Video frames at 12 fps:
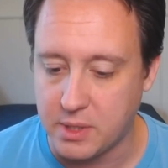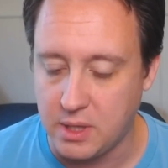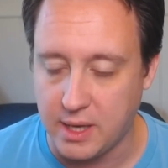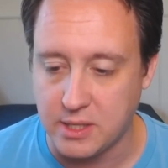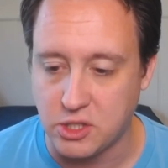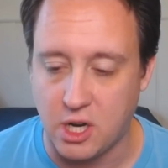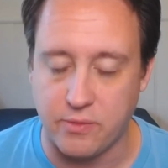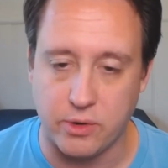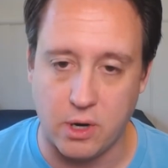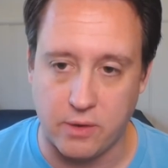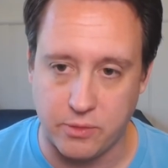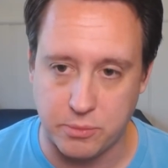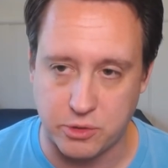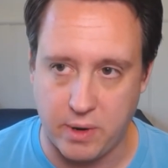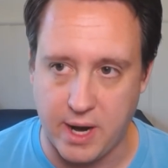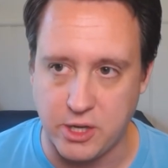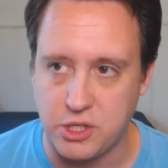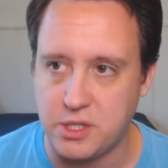client software, all from
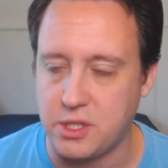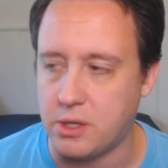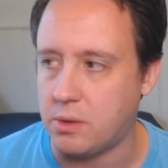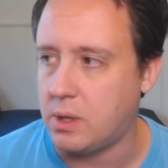scratch.